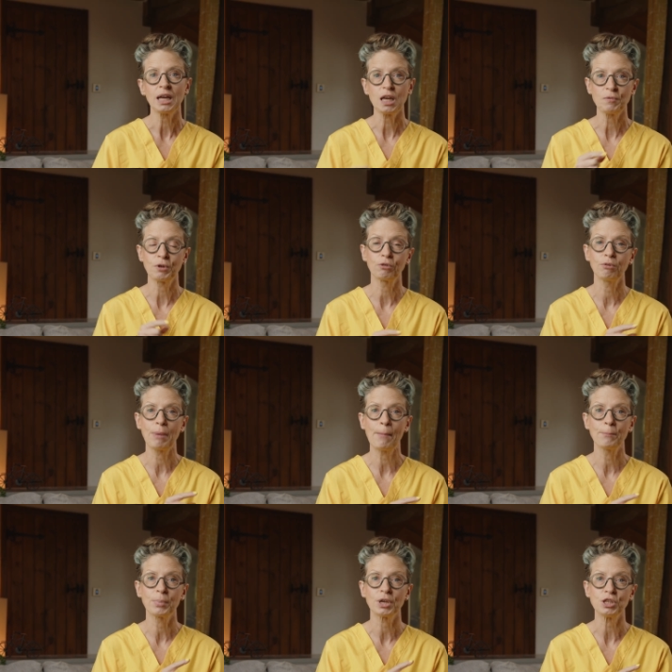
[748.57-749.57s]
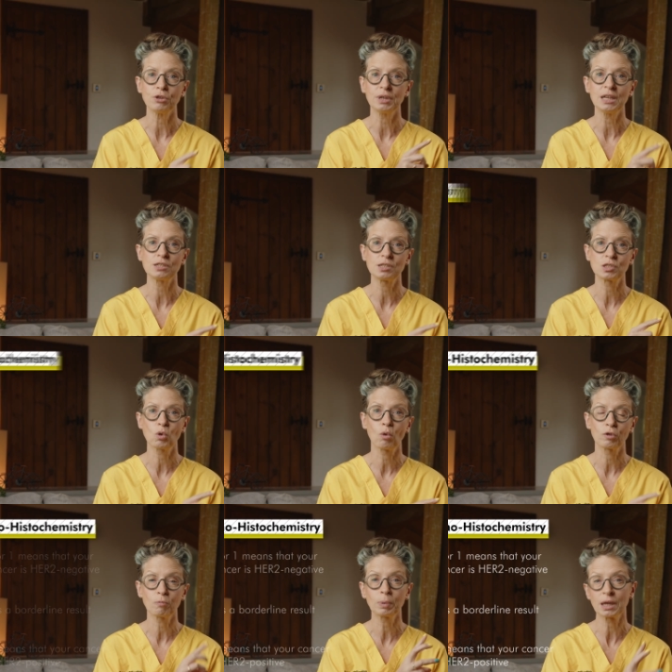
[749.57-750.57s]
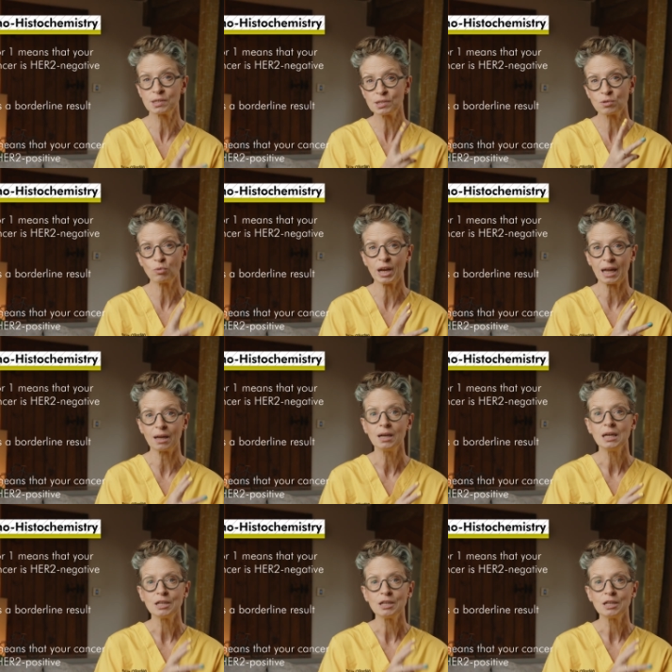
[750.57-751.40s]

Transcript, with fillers: if you remember you need a score of +3